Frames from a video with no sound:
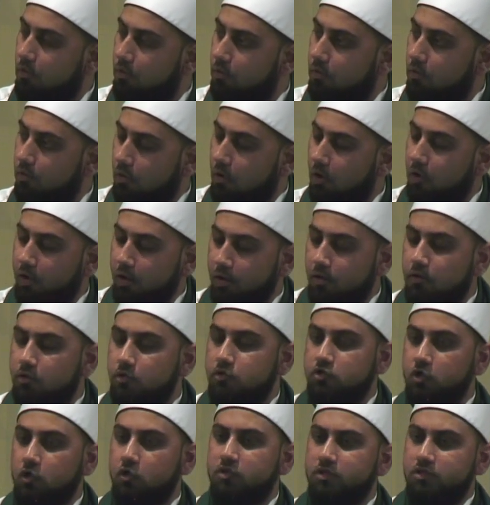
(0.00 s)
okay,
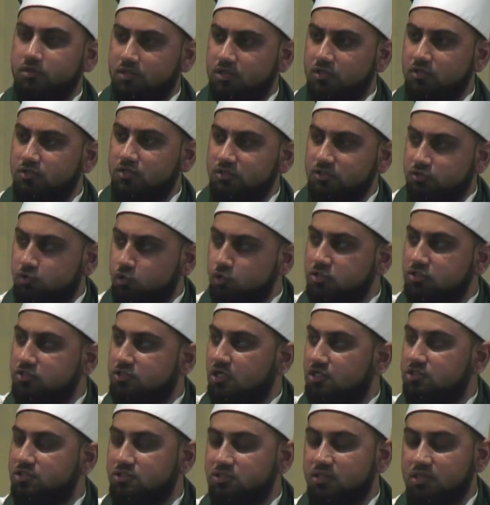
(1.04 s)
so th- th- there's two
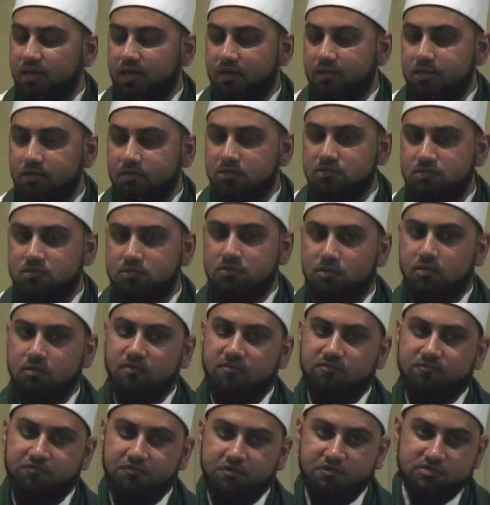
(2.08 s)
discussions to that. There's the
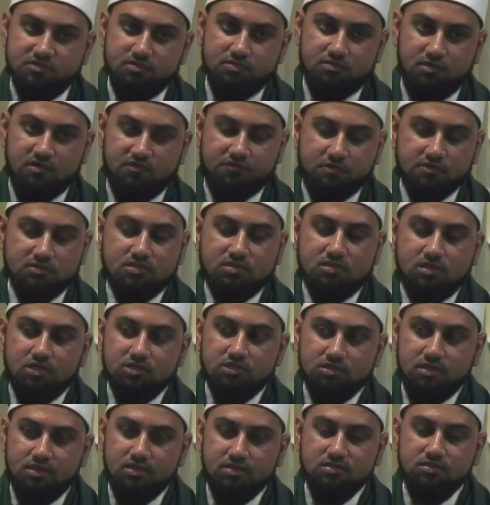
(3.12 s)
first, the first discussion
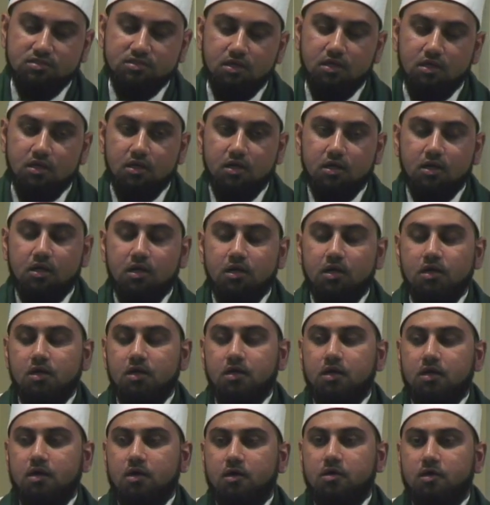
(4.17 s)
is
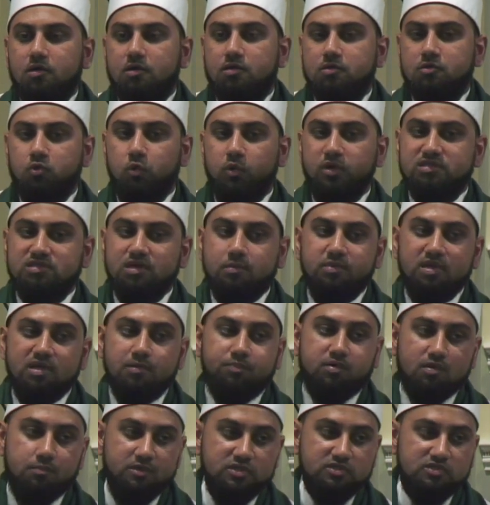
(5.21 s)
doing something
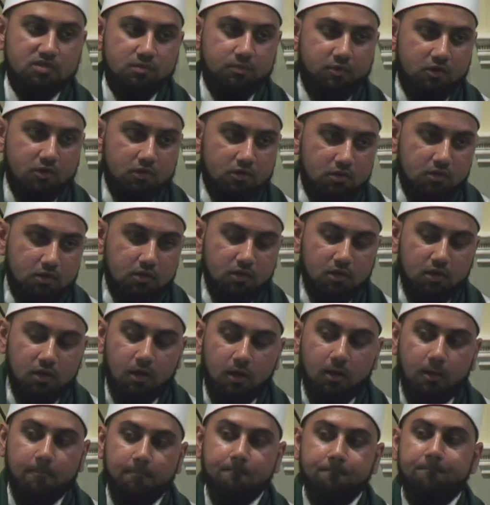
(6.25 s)
permissible,
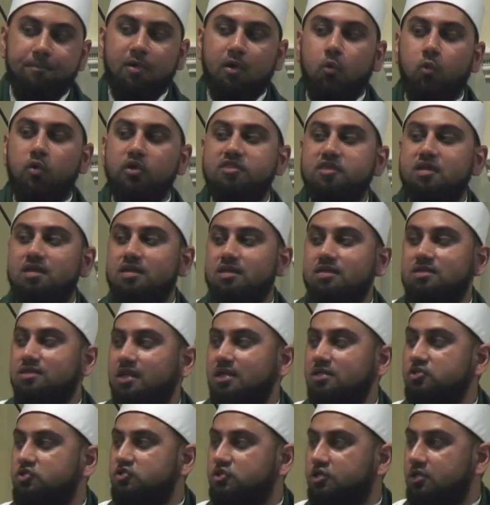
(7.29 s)
but with an
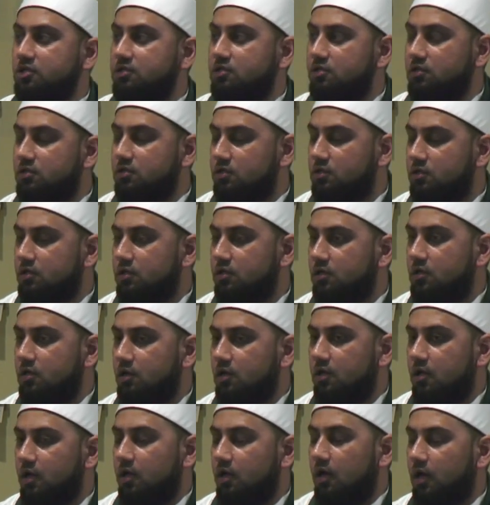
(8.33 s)
intention
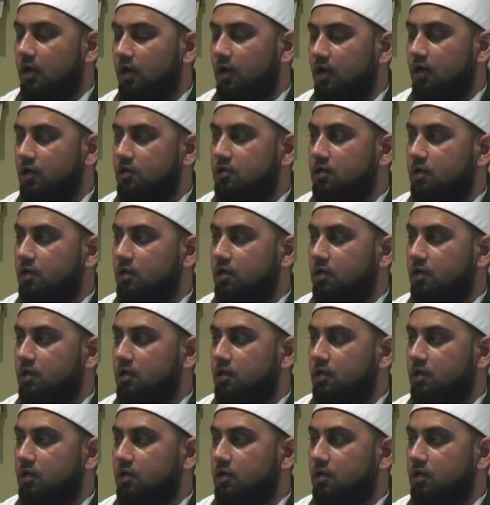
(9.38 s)
uh,